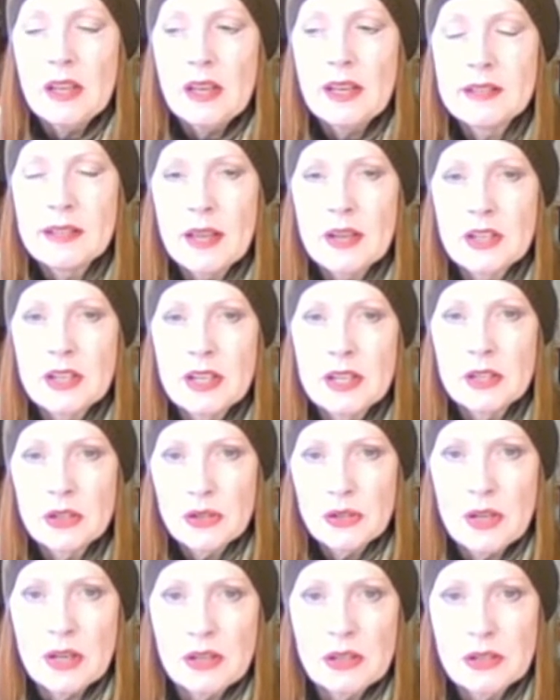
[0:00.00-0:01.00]
is actually an
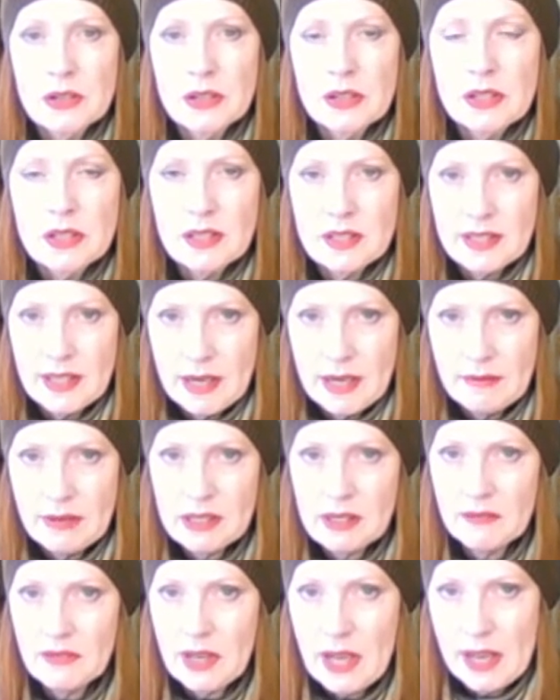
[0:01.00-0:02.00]
introduction to the
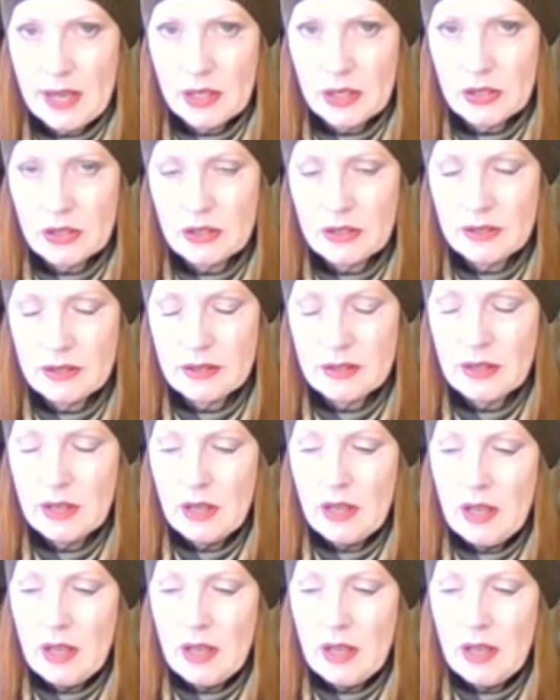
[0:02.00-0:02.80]
series of lectures.